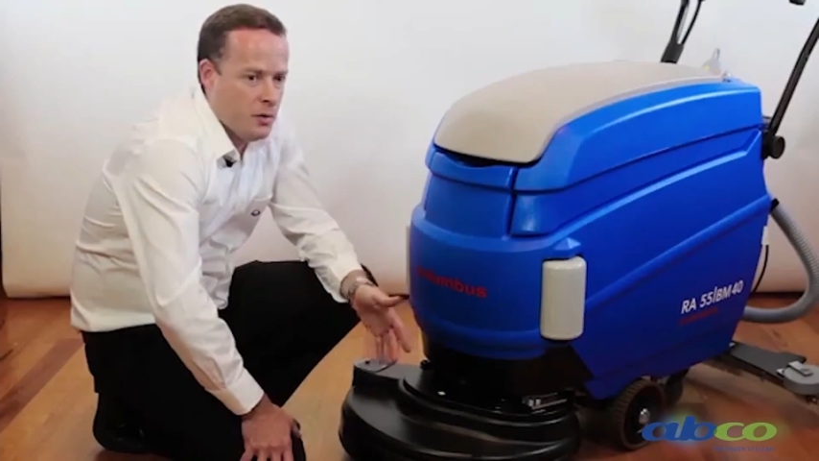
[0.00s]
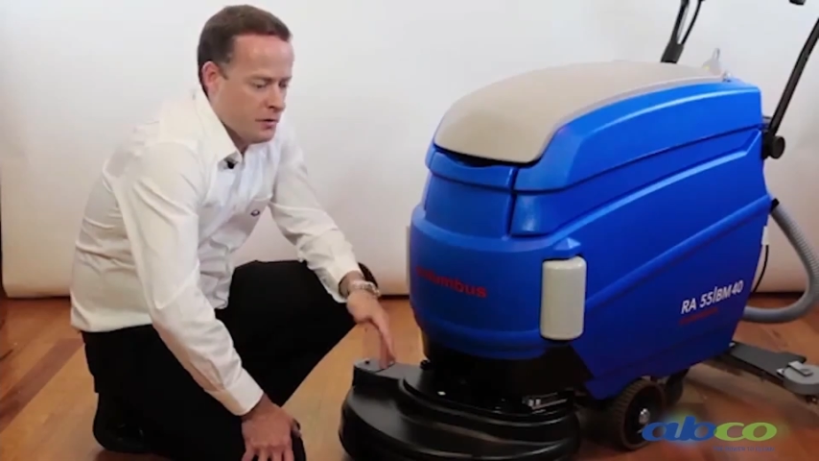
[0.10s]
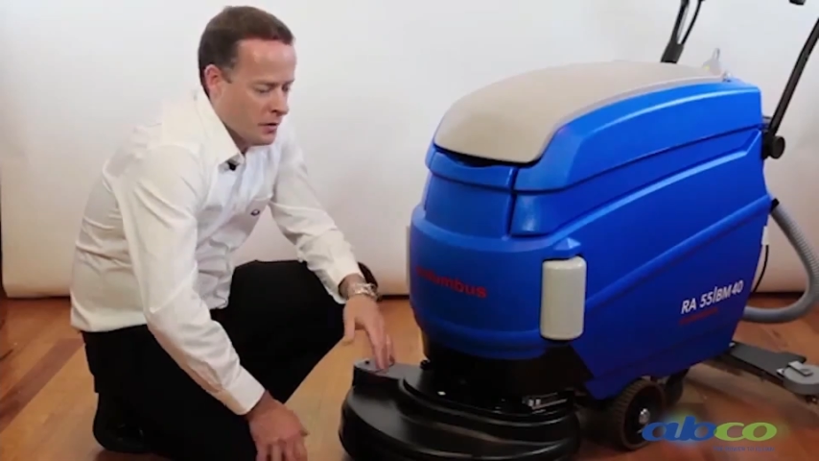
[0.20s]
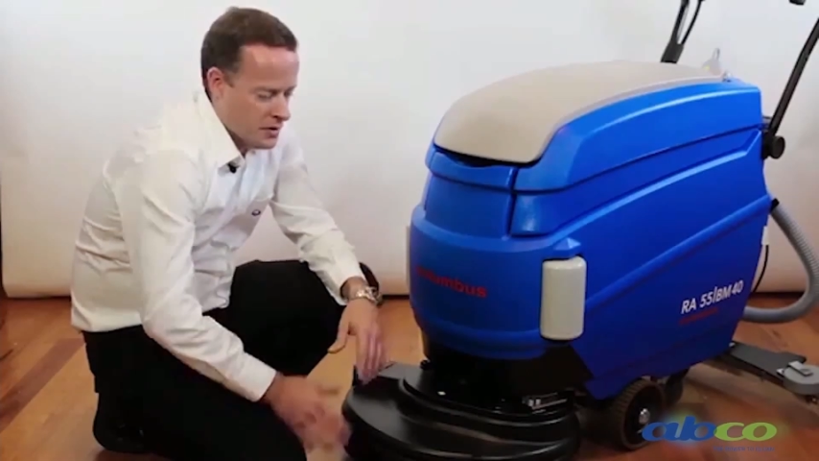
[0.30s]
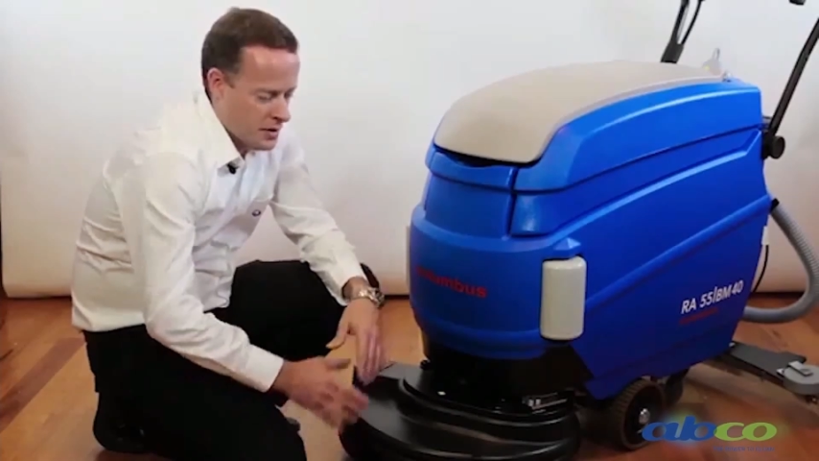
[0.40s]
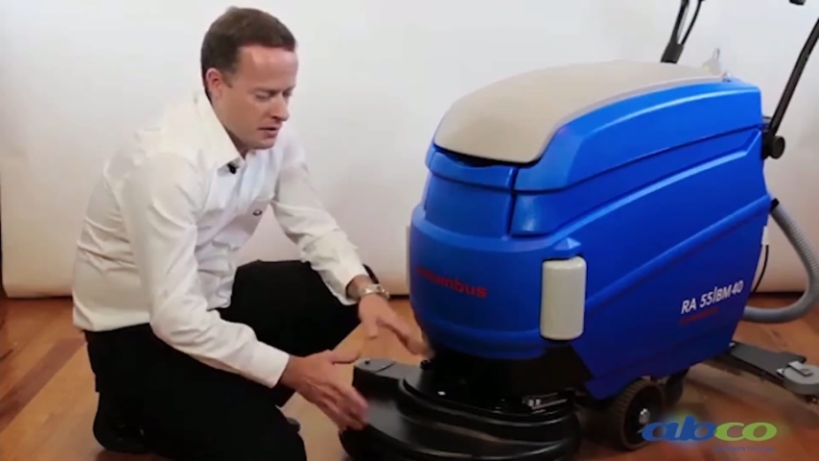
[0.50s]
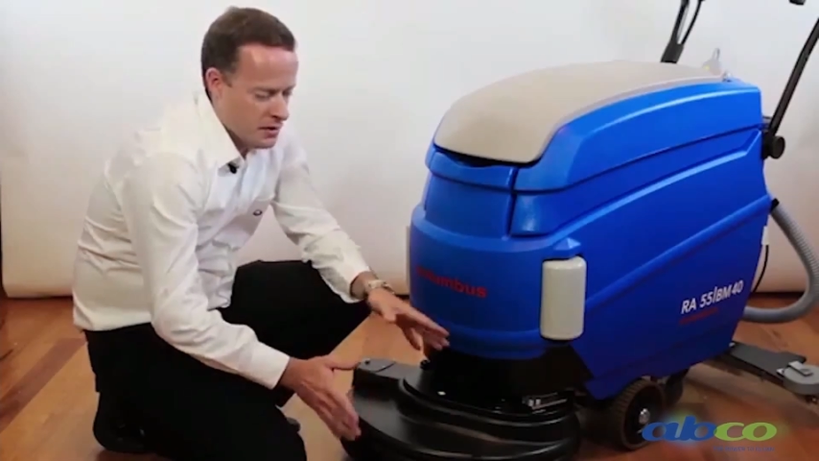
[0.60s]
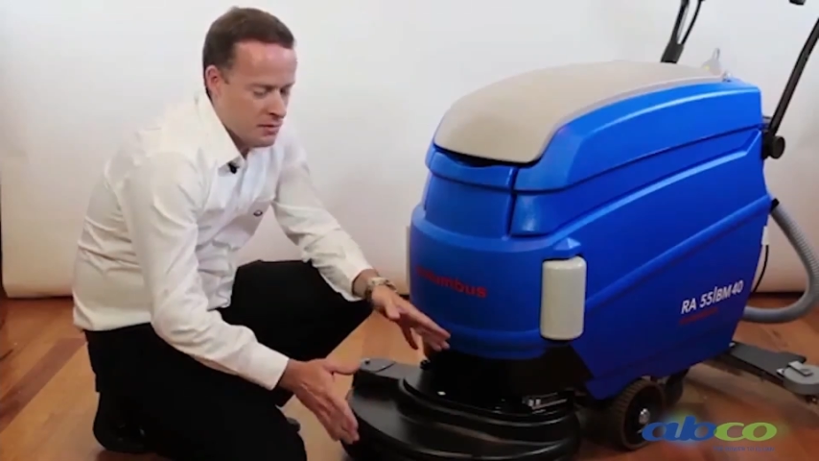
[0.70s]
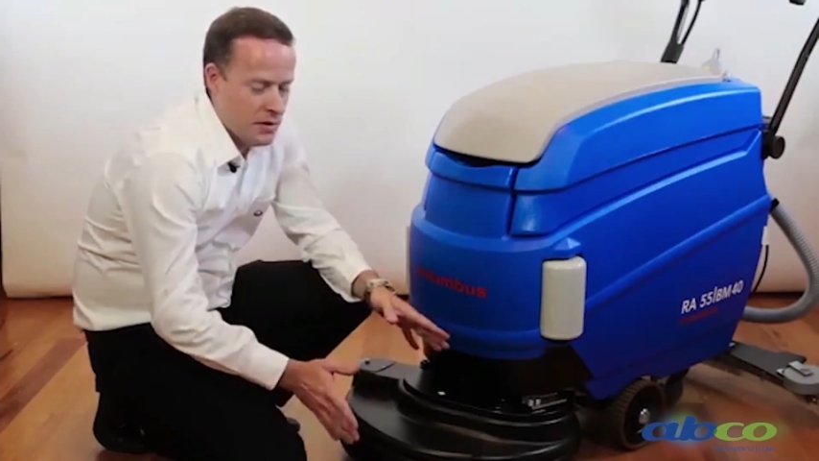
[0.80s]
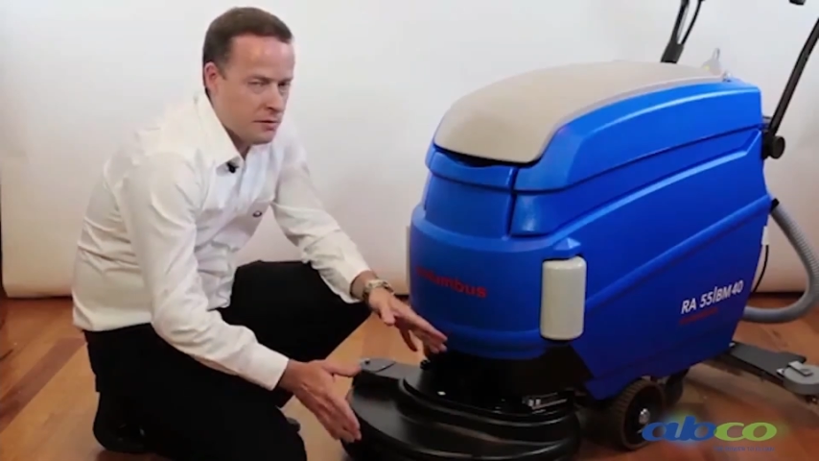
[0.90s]
We've got a series
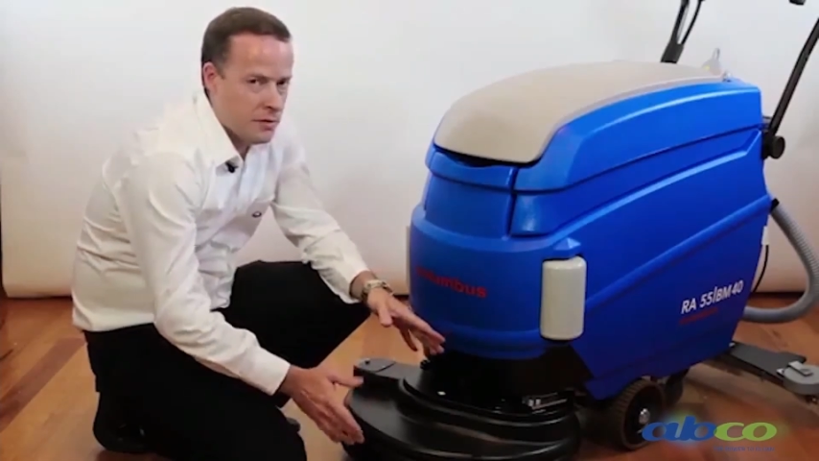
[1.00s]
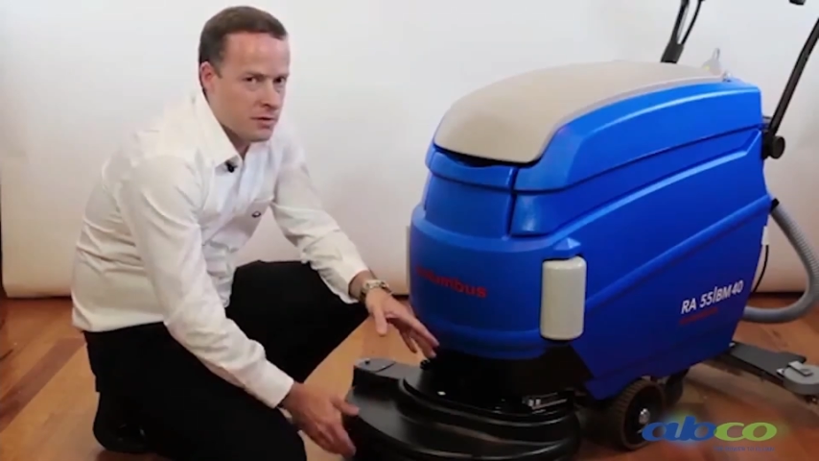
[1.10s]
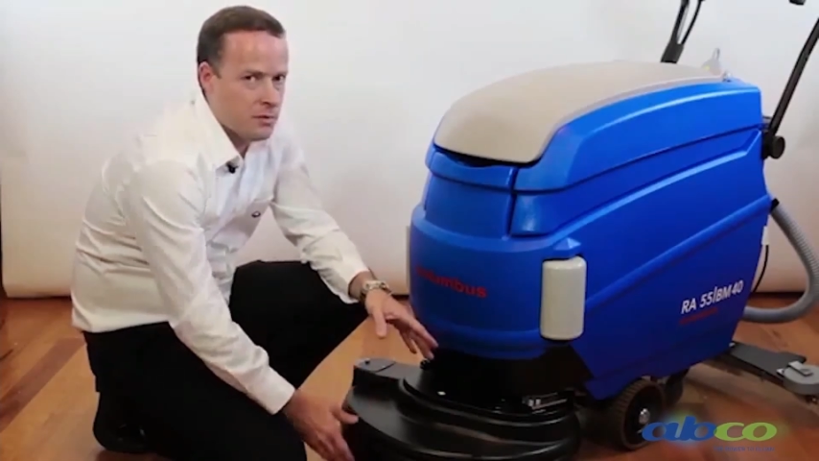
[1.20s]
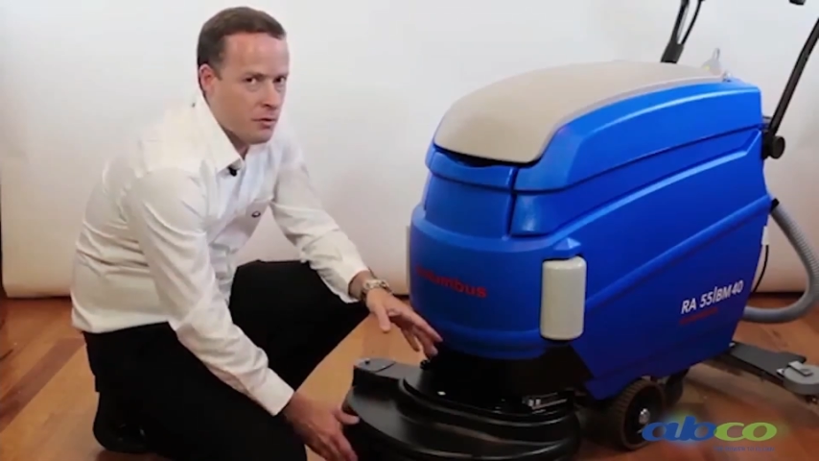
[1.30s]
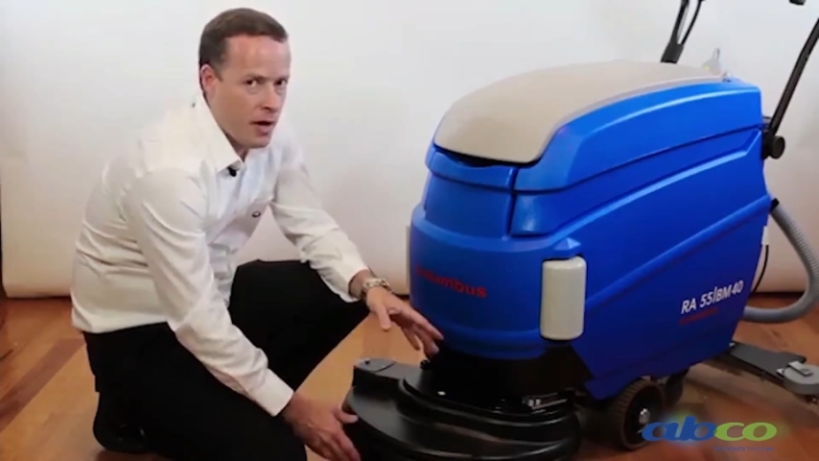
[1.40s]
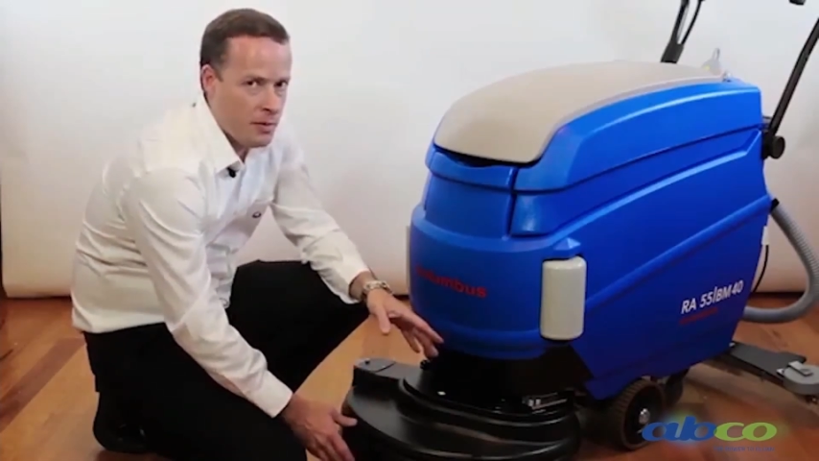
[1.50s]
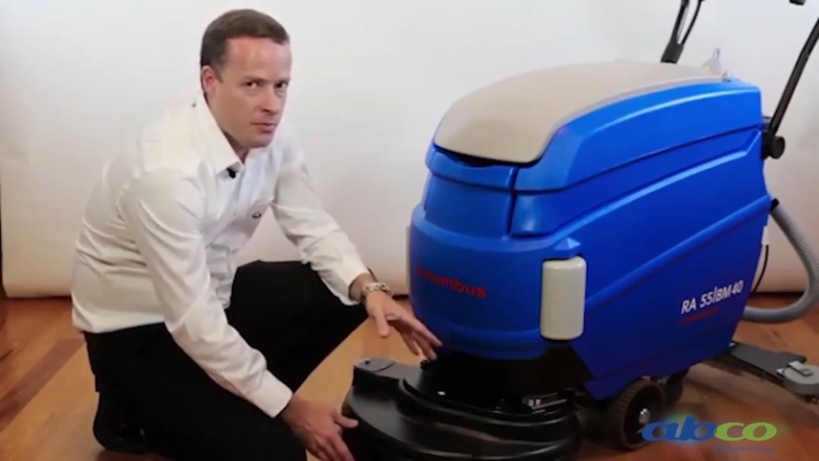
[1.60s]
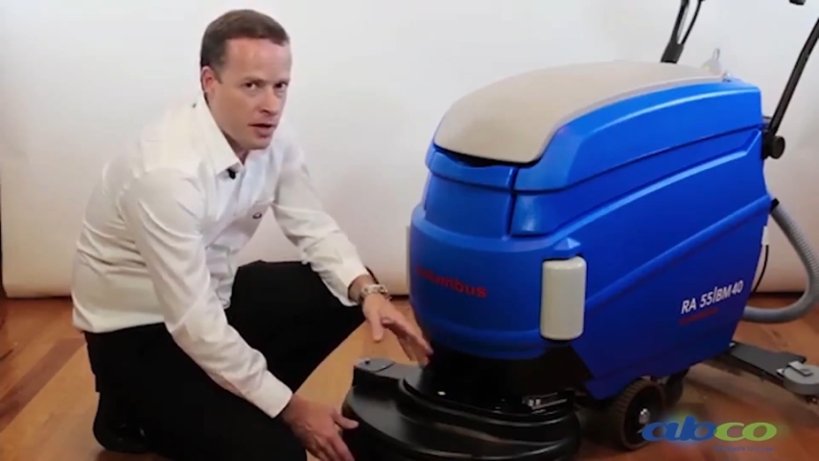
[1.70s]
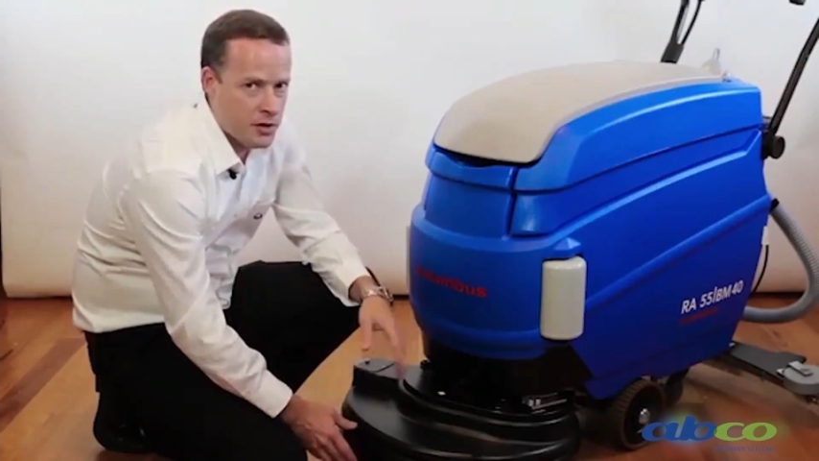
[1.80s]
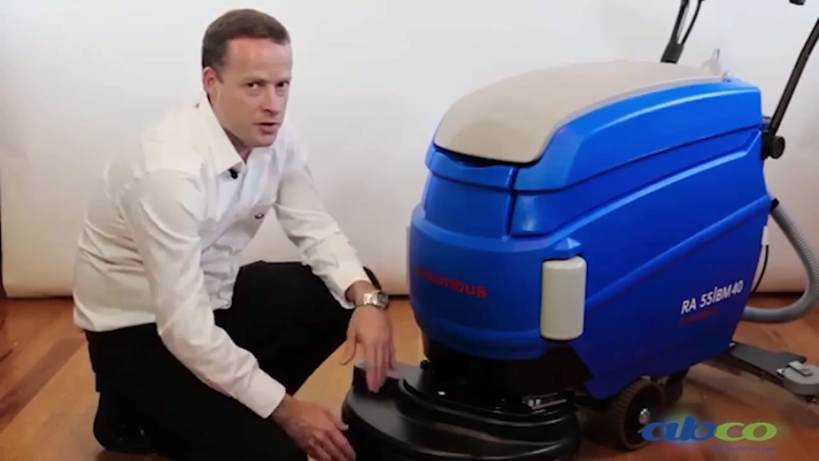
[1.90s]
of different grade
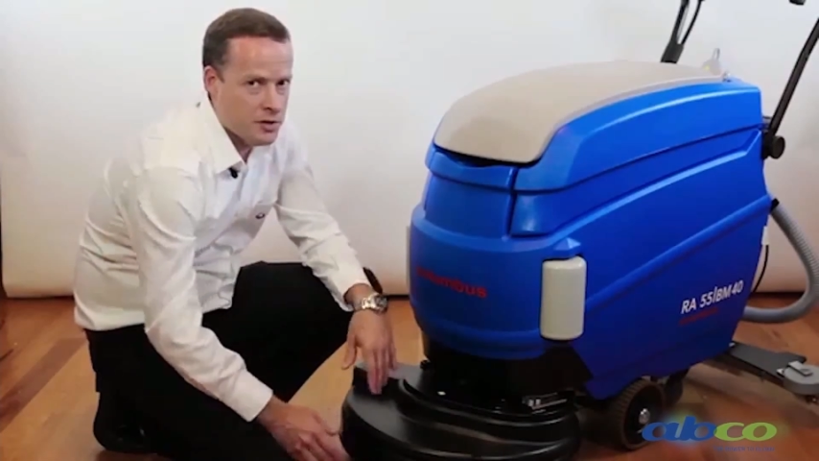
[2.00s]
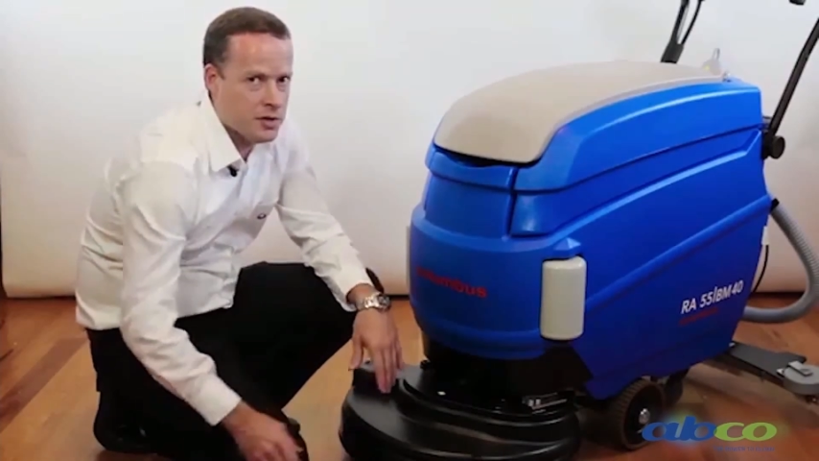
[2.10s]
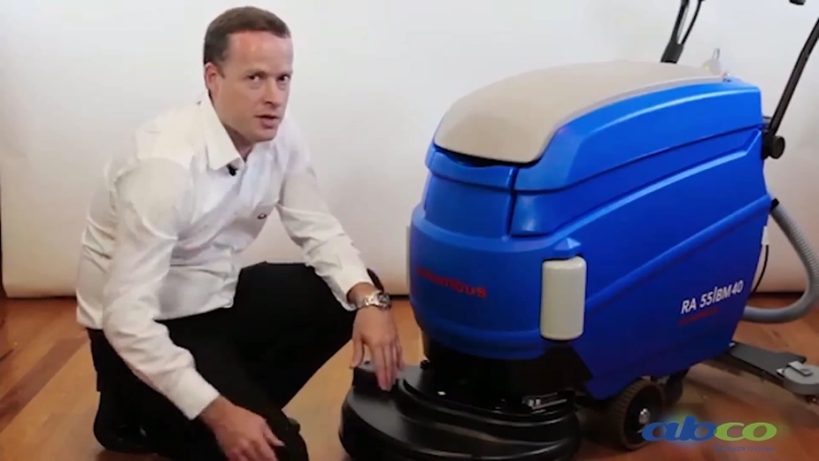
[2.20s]
brushes,